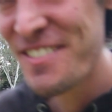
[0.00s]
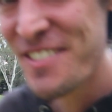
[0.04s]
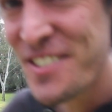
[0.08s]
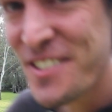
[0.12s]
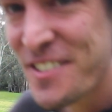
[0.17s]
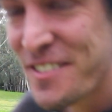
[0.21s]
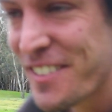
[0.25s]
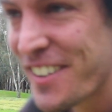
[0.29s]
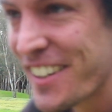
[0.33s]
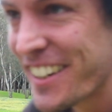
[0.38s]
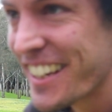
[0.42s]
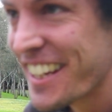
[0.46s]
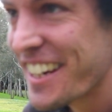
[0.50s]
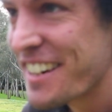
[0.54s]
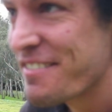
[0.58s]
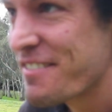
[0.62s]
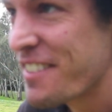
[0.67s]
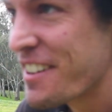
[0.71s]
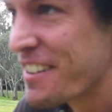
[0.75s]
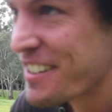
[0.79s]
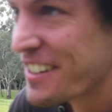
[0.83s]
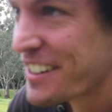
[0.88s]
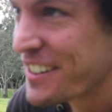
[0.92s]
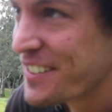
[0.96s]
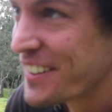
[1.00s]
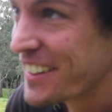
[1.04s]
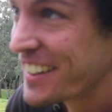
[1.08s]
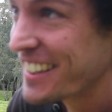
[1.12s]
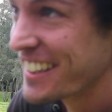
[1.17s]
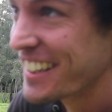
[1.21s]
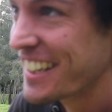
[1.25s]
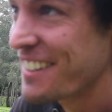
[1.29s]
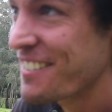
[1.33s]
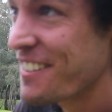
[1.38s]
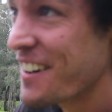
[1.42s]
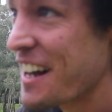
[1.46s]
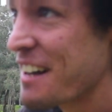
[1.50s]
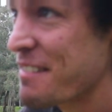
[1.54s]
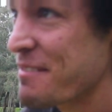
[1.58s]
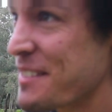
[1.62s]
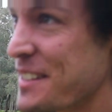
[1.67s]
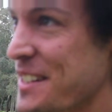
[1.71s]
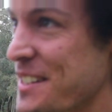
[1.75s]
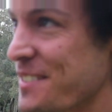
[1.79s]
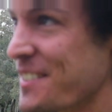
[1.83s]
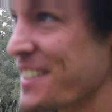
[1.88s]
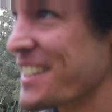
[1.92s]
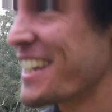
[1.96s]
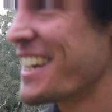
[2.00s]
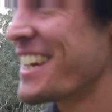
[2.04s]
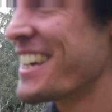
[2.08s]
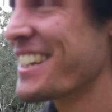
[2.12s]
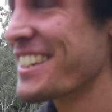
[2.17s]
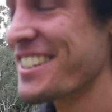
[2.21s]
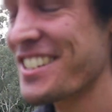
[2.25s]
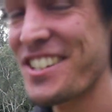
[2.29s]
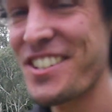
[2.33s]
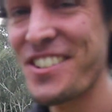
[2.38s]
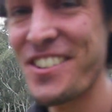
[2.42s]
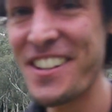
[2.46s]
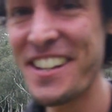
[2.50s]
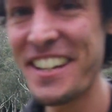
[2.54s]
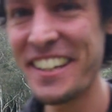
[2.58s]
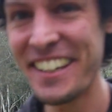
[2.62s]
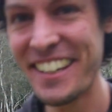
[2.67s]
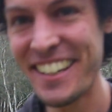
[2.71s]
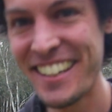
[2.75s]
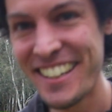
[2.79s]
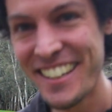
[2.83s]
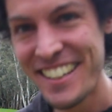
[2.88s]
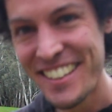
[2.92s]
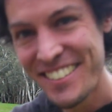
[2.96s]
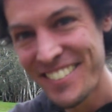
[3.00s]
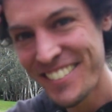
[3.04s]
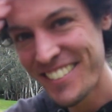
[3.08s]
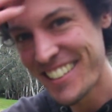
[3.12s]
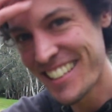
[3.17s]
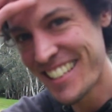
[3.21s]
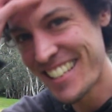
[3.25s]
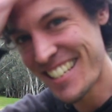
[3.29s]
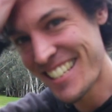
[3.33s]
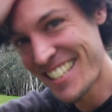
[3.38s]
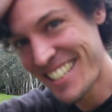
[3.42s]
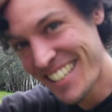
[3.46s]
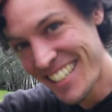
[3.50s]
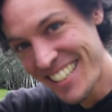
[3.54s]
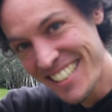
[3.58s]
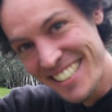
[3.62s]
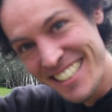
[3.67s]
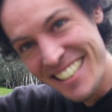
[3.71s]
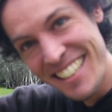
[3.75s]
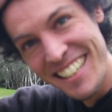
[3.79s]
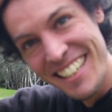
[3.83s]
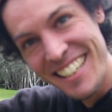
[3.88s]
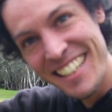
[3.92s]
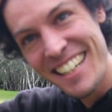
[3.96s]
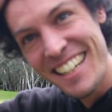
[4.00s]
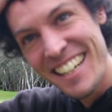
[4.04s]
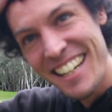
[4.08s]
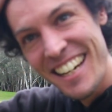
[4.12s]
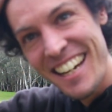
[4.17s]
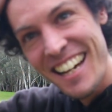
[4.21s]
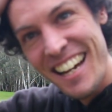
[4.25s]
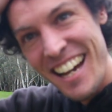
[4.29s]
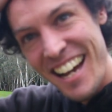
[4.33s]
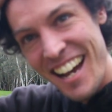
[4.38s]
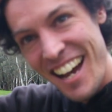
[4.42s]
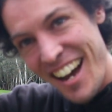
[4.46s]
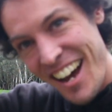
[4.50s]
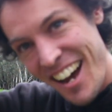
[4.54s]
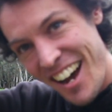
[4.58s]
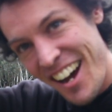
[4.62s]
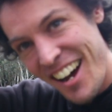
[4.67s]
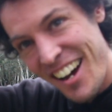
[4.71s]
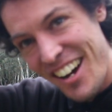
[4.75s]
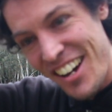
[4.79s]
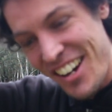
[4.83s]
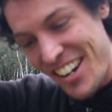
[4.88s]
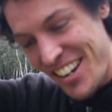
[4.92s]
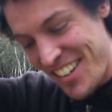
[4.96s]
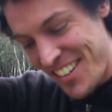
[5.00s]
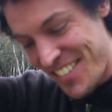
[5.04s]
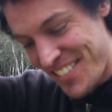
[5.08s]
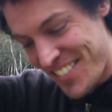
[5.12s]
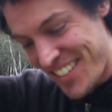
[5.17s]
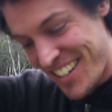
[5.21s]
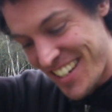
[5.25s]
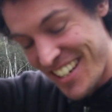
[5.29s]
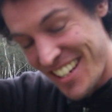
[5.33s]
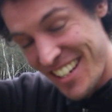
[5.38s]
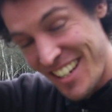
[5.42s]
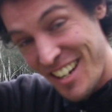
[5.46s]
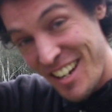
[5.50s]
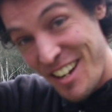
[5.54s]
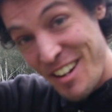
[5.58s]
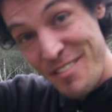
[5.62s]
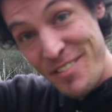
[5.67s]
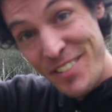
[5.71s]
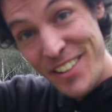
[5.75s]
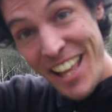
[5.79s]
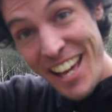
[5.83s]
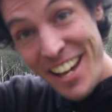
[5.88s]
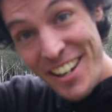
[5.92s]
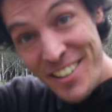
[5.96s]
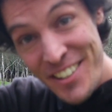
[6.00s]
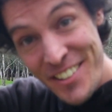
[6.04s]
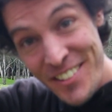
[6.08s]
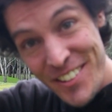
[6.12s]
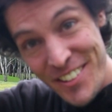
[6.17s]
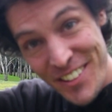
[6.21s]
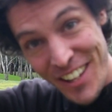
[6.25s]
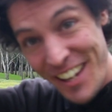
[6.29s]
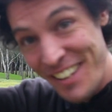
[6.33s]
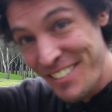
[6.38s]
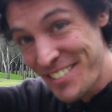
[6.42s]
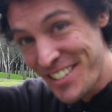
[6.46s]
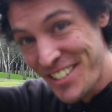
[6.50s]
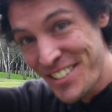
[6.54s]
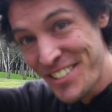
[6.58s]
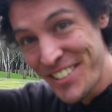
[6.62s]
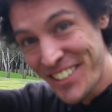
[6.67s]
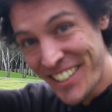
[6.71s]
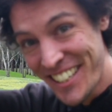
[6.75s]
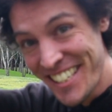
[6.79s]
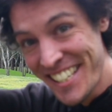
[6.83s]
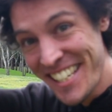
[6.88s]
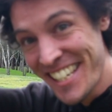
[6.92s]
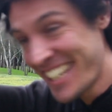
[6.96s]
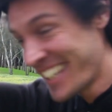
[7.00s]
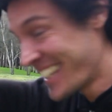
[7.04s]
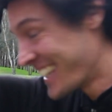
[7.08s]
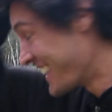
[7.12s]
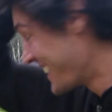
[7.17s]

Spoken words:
we'll find out very quickly what happens when you hit a tree with this disc. But that was hooking in.